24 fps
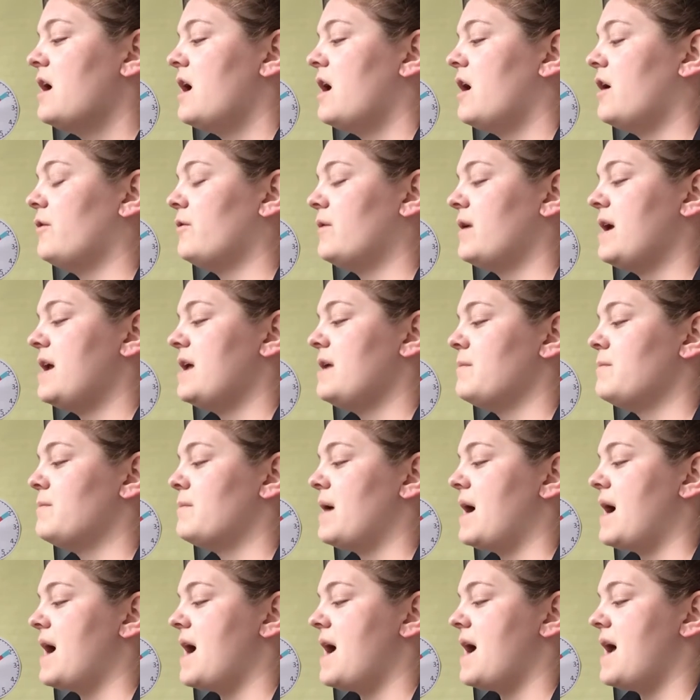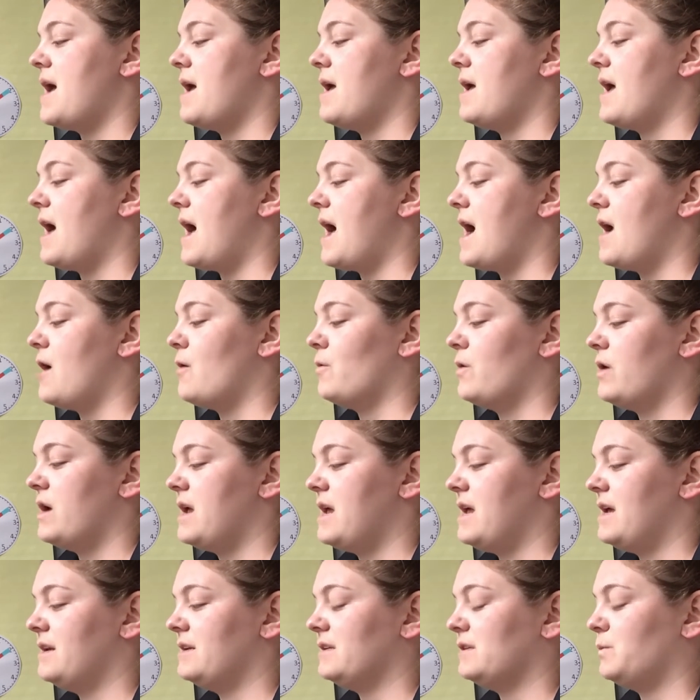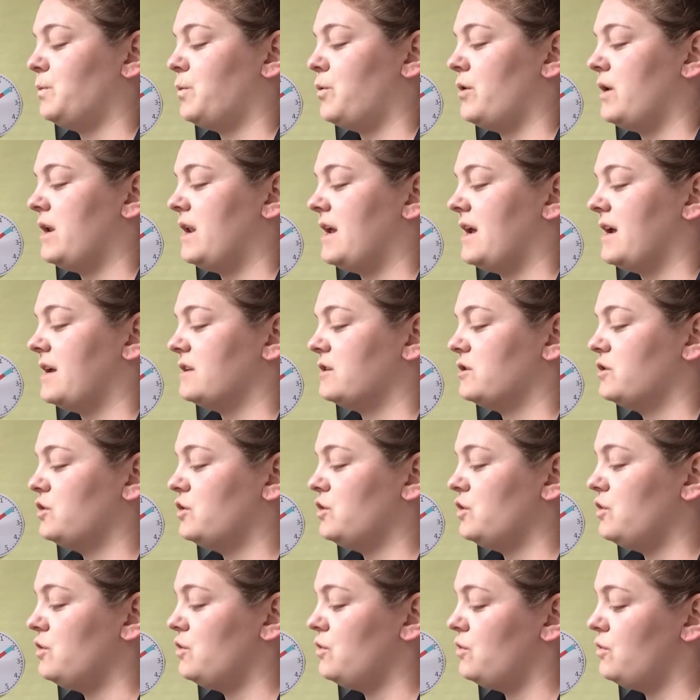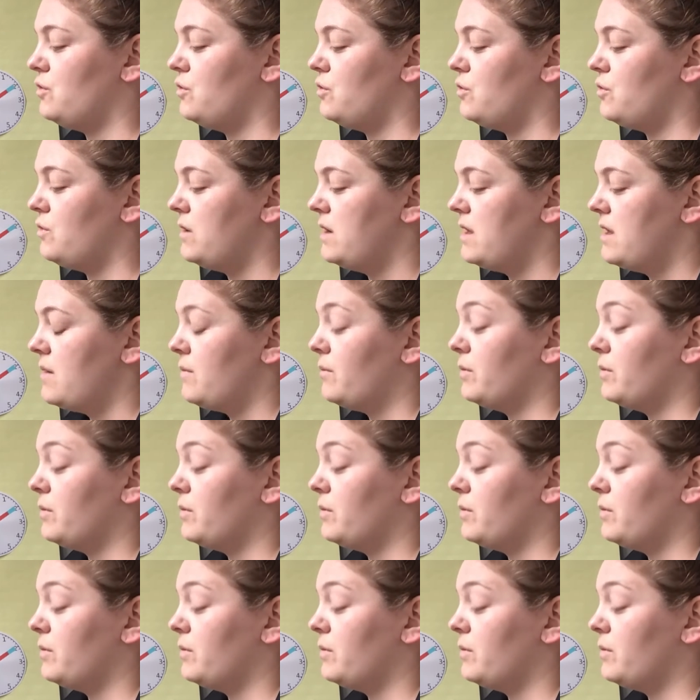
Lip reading: All right, my hour hand is pointing at 2,